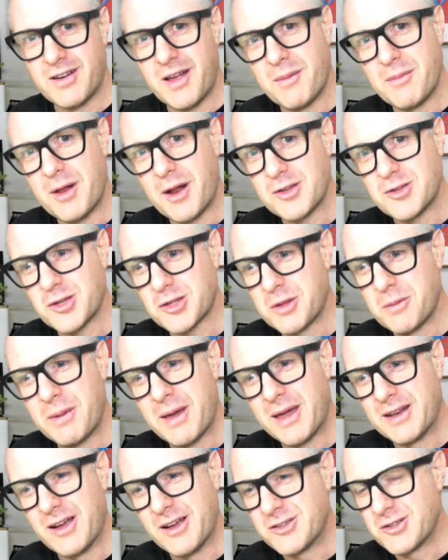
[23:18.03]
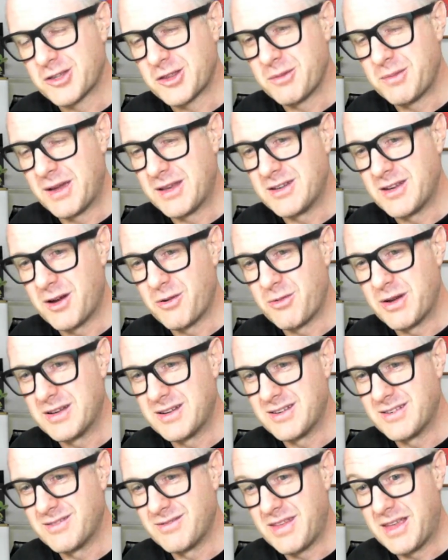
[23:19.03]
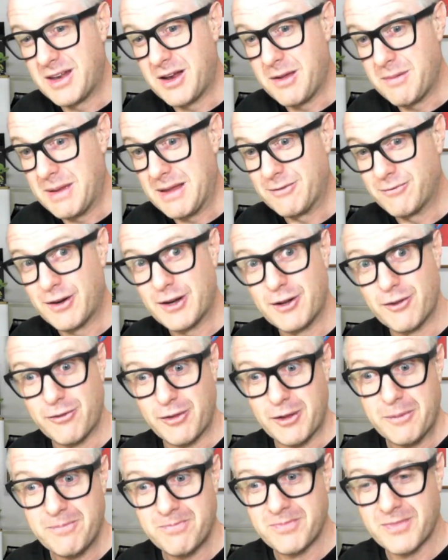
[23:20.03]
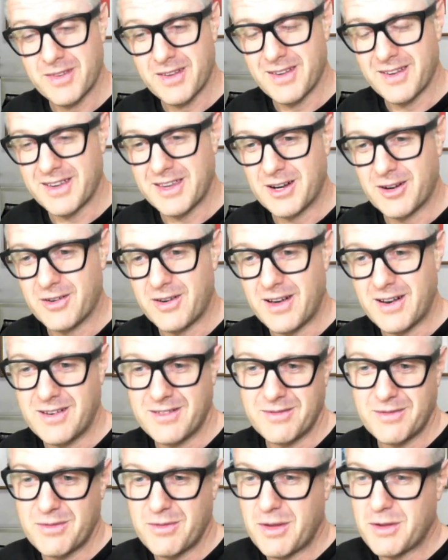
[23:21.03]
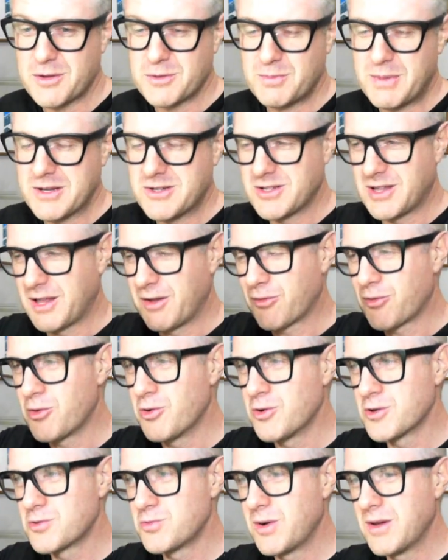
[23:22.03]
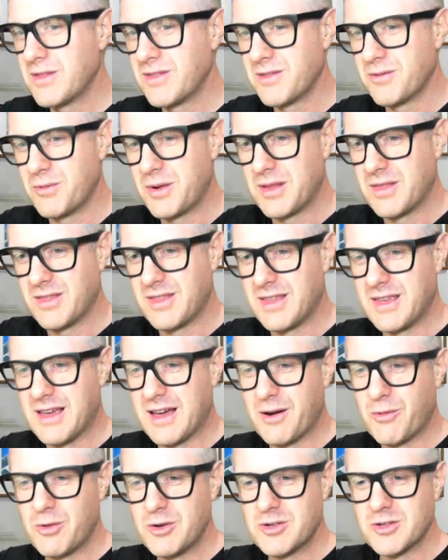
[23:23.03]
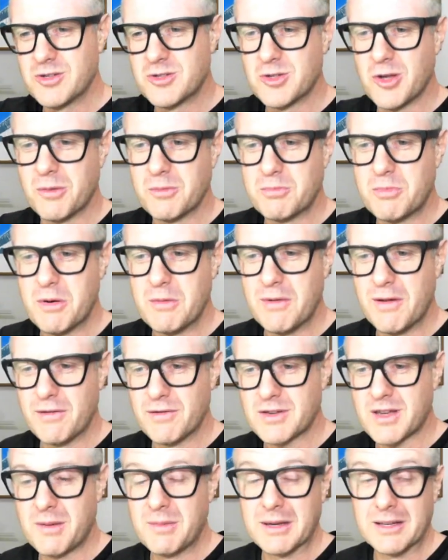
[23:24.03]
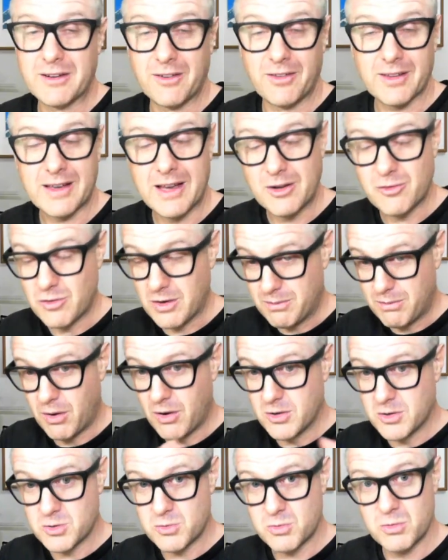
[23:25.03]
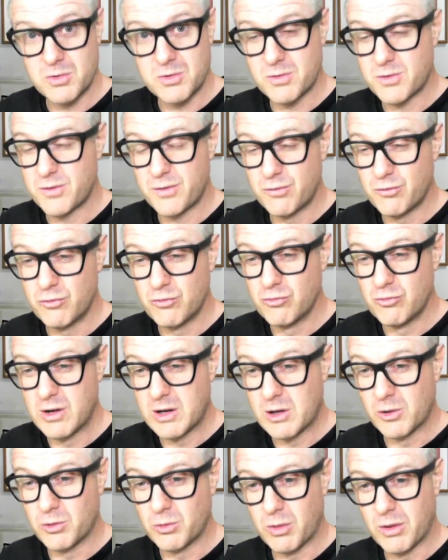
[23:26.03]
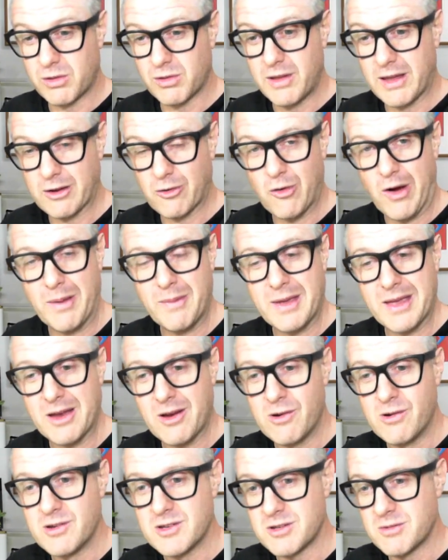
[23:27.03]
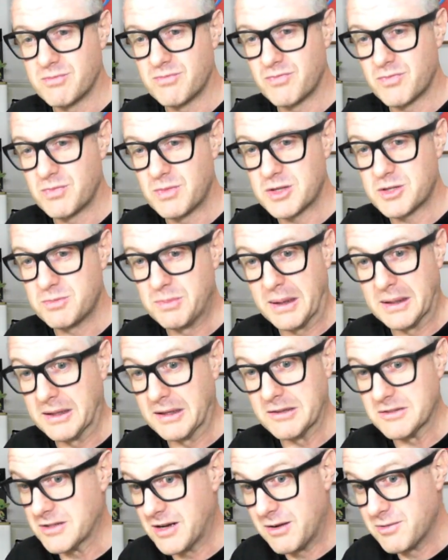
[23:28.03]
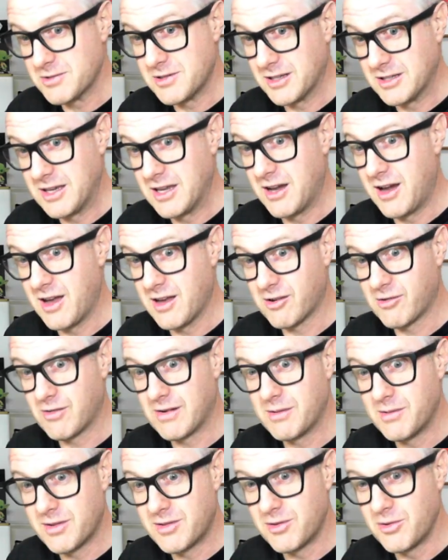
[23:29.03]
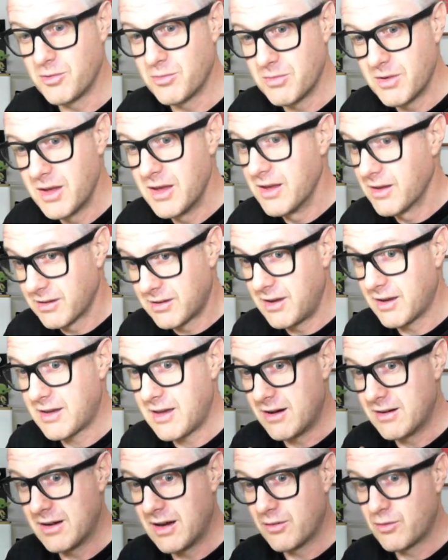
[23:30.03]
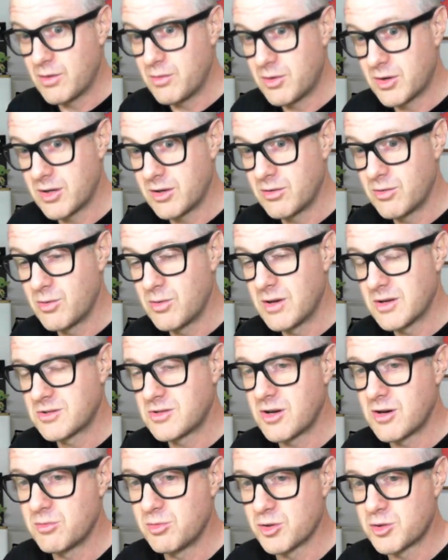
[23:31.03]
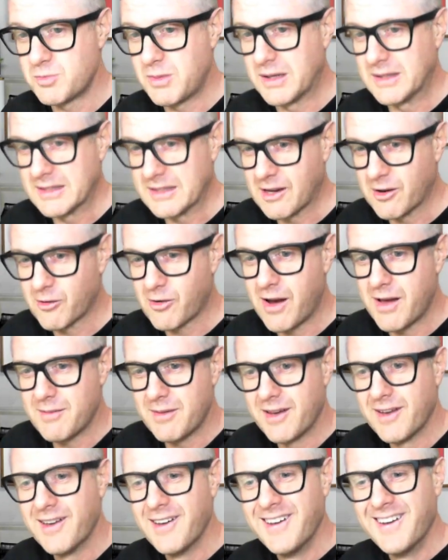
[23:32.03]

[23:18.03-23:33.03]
I mean, I took the bait and I went in and I made fun of them. You know, especially of course when the "we should stop primitives coming into the country" post was riddled with like grammar errors and misspellings, and I was like, yeah, I agree with you. Kick out everybody who has terrible spelling and grammar.